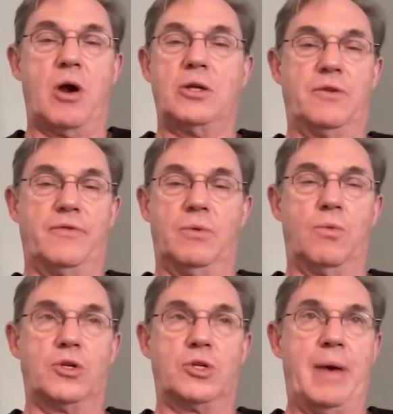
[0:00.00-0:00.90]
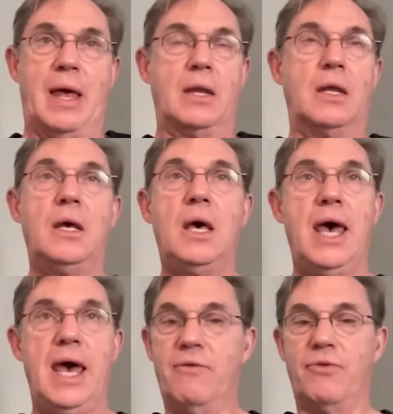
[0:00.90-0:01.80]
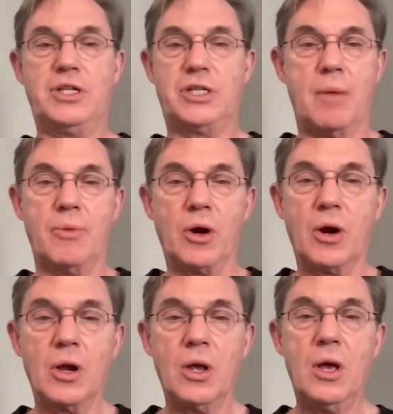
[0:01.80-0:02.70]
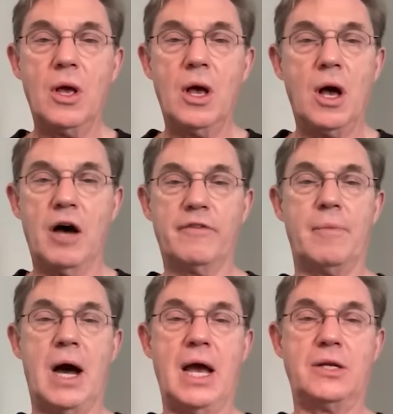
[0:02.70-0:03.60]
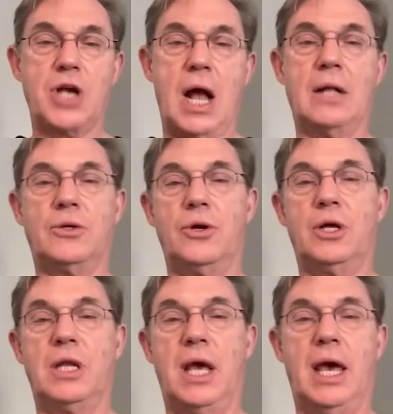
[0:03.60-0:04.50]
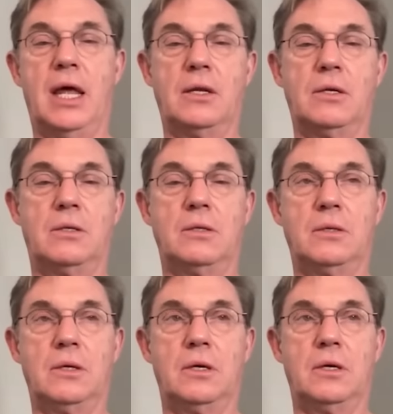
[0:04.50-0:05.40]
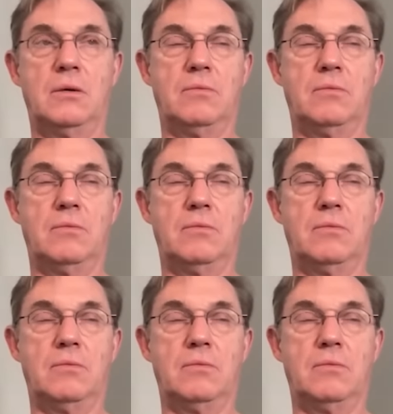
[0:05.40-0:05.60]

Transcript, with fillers: parts of it were spent every summer of my childhood and uh,